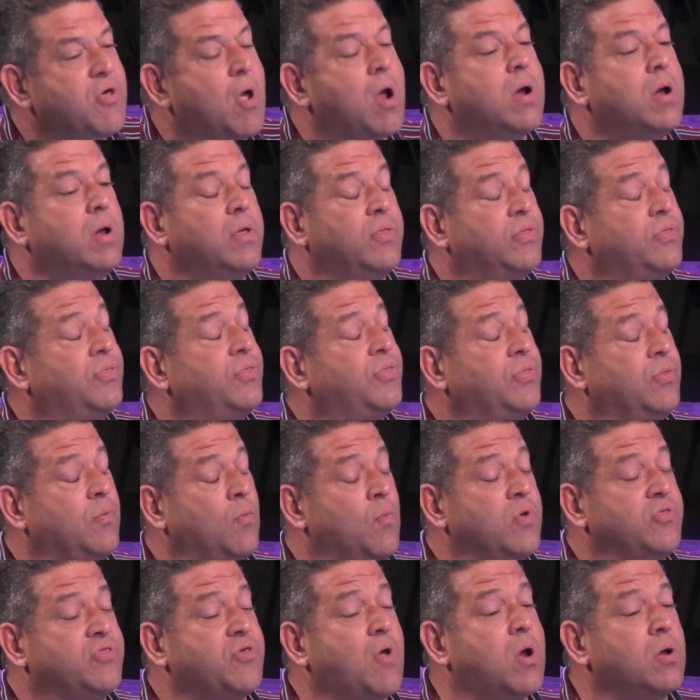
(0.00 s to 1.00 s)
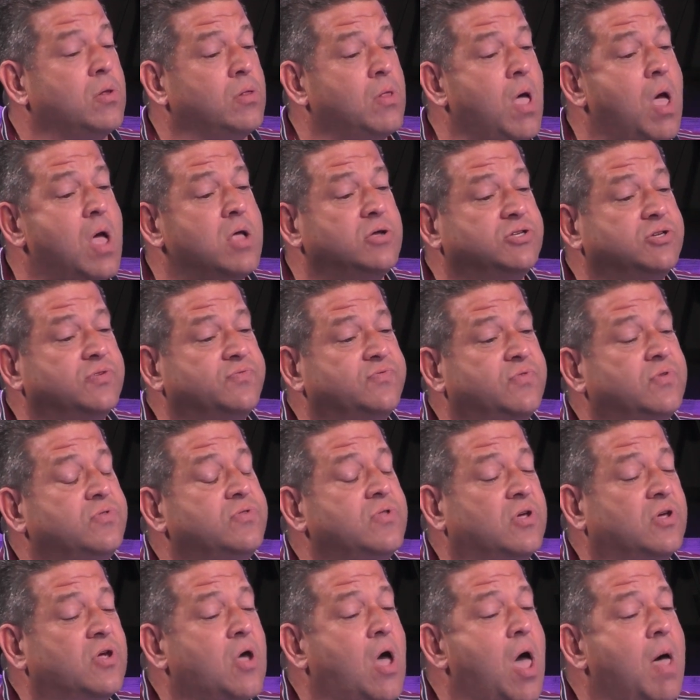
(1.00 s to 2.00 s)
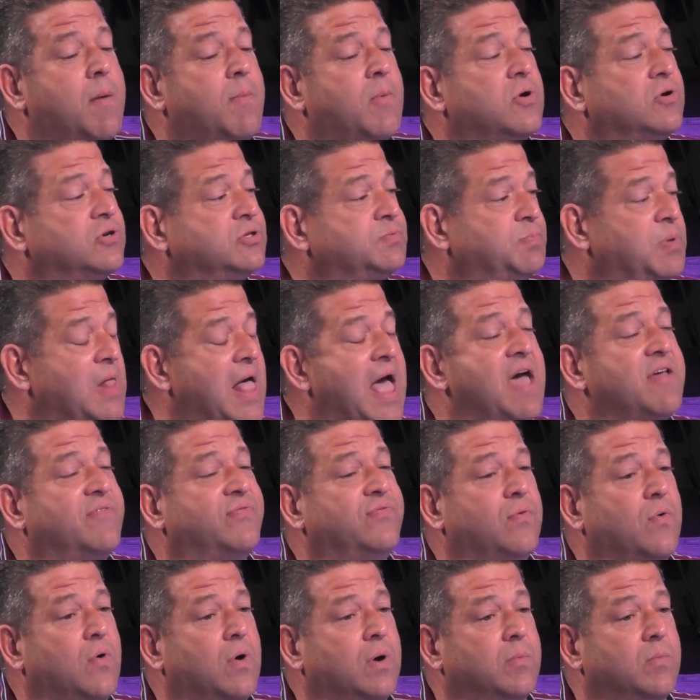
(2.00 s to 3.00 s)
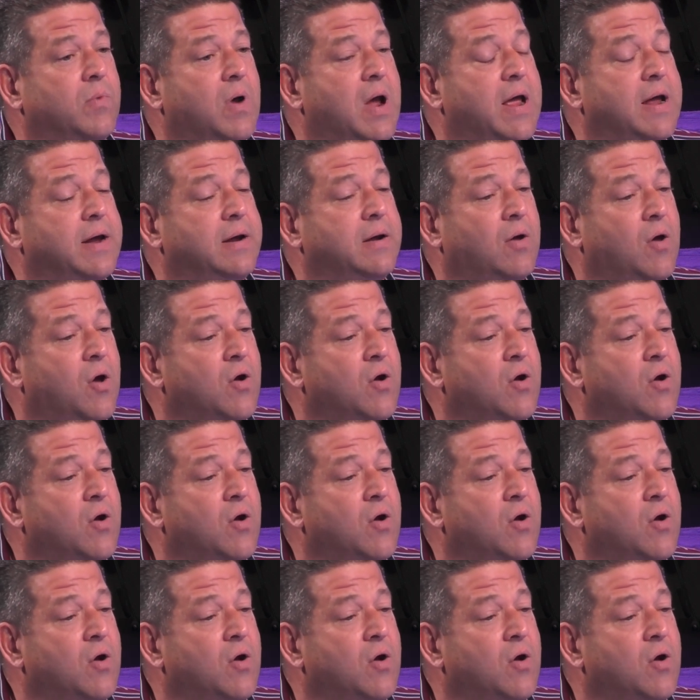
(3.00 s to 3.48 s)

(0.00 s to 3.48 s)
our launch of the Commerce platform, right,